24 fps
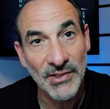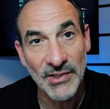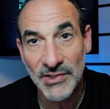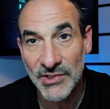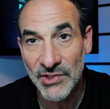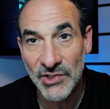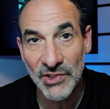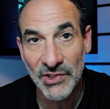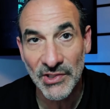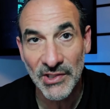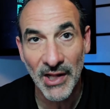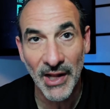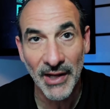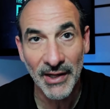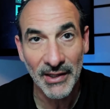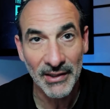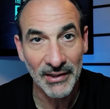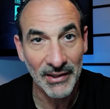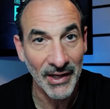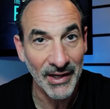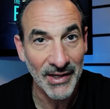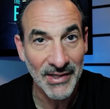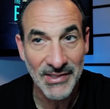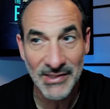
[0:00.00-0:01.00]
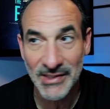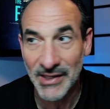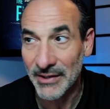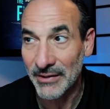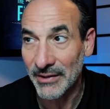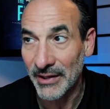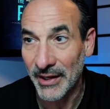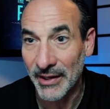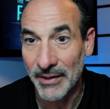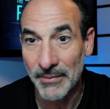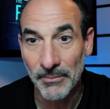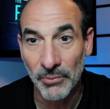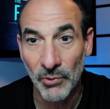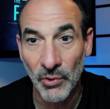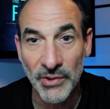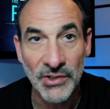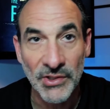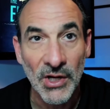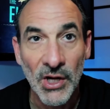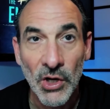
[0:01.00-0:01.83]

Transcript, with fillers: is just like I said, like employees.